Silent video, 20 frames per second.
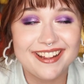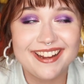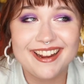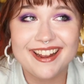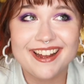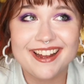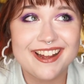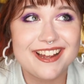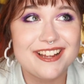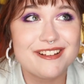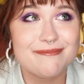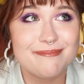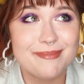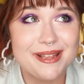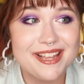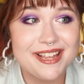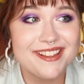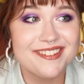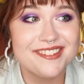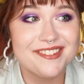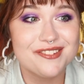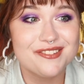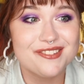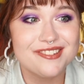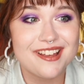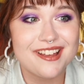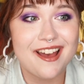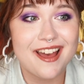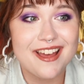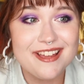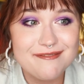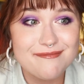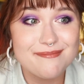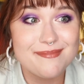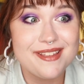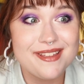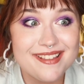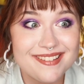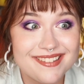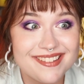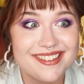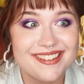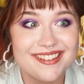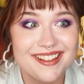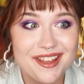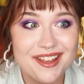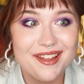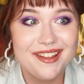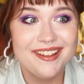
Like, I miss, I miss